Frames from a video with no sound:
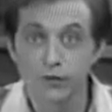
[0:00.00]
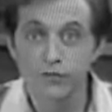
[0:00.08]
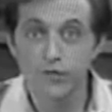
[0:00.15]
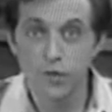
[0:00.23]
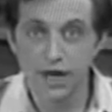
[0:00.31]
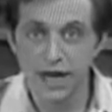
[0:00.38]

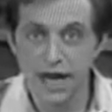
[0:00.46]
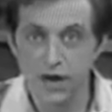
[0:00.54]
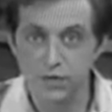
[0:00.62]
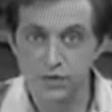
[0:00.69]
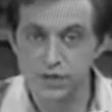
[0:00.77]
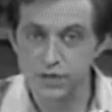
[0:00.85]
40
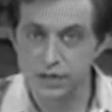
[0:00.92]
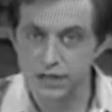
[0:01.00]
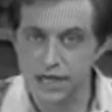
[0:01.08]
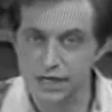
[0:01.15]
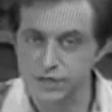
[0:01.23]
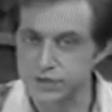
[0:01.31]
hours could
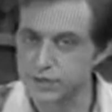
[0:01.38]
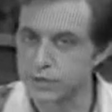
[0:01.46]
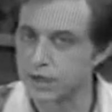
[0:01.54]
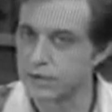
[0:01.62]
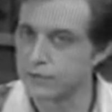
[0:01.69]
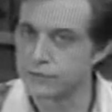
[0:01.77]
last
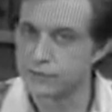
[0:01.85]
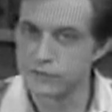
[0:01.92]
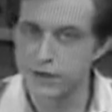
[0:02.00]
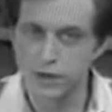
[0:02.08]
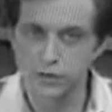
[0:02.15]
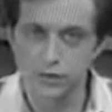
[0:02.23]
you a
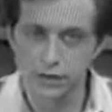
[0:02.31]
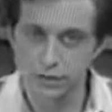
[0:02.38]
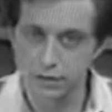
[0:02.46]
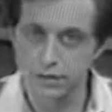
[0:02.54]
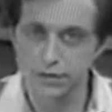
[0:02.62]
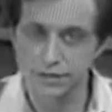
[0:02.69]
very
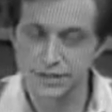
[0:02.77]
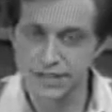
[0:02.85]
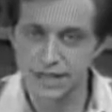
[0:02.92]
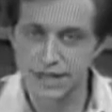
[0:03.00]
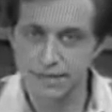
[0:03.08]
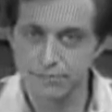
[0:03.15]
long
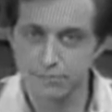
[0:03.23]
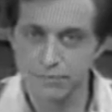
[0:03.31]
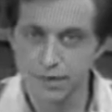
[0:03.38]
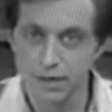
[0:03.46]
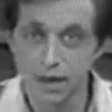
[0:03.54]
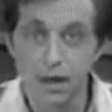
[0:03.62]
time.
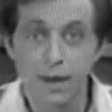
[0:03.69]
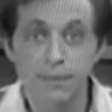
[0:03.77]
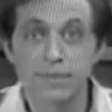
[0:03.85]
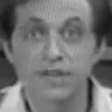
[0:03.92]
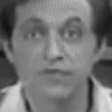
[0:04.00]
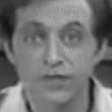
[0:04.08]

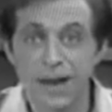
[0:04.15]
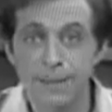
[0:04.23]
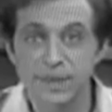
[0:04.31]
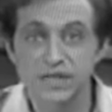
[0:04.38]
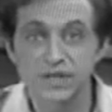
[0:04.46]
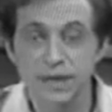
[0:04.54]
But
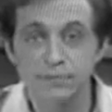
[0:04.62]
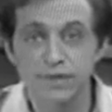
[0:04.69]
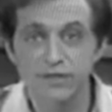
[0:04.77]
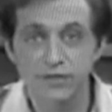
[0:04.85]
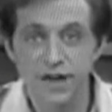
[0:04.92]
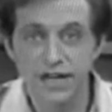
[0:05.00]
floppies can
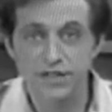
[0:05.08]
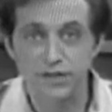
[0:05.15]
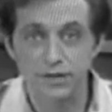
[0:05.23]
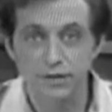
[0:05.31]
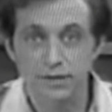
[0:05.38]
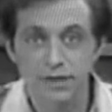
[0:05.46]
be
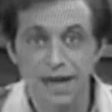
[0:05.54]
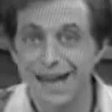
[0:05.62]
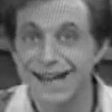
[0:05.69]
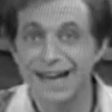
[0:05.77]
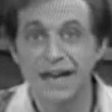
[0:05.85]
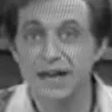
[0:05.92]
fragile,
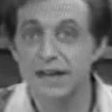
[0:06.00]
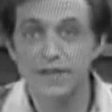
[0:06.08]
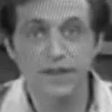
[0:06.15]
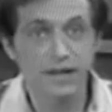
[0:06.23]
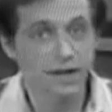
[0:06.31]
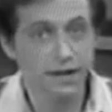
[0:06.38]
and
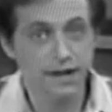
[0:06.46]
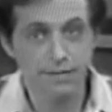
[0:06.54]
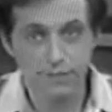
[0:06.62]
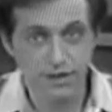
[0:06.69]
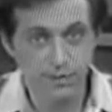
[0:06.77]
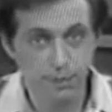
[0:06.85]
anything can
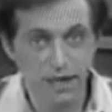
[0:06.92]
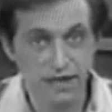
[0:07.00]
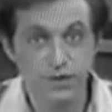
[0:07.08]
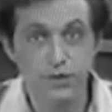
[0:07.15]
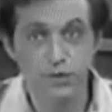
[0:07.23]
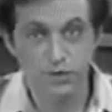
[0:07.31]
get
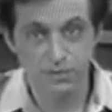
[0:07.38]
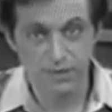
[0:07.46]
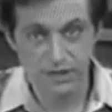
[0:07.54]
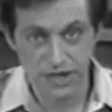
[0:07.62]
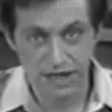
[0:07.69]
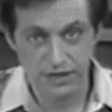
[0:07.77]
misplaced or
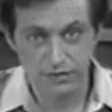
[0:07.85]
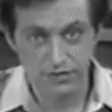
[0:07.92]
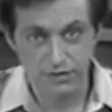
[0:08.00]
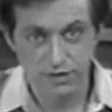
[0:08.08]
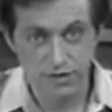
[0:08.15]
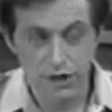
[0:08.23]

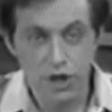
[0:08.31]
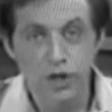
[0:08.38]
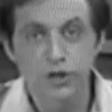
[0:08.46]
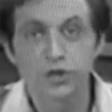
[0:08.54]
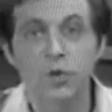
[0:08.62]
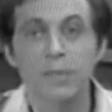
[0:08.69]
mishandled.
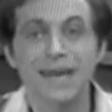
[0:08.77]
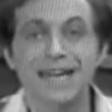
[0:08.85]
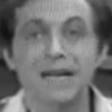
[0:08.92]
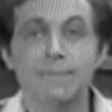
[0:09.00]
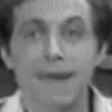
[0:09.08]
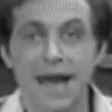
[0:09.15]
So
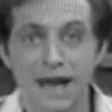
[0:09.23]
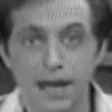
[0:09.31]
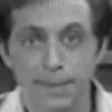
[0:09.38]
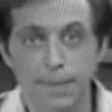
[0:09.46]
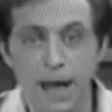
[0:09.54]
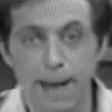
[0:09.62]
making
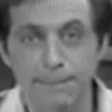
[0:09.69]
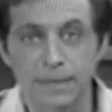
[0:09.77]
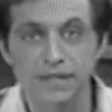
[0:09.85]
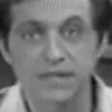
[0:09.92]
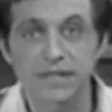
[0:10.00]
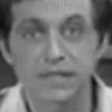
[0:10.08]
backup
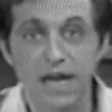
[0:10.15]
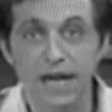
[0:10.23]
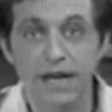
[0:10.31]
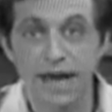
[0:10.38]
copies is like